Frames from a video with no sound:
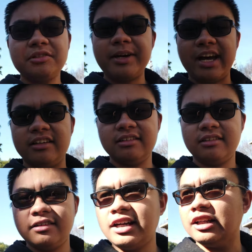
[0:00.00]
Not too bad.
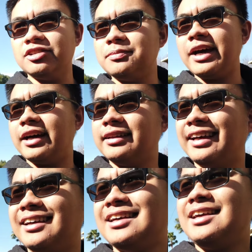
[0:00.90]
Not too bad.
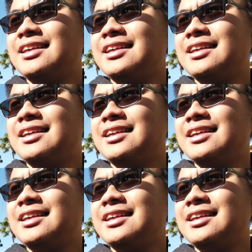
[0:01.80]
Like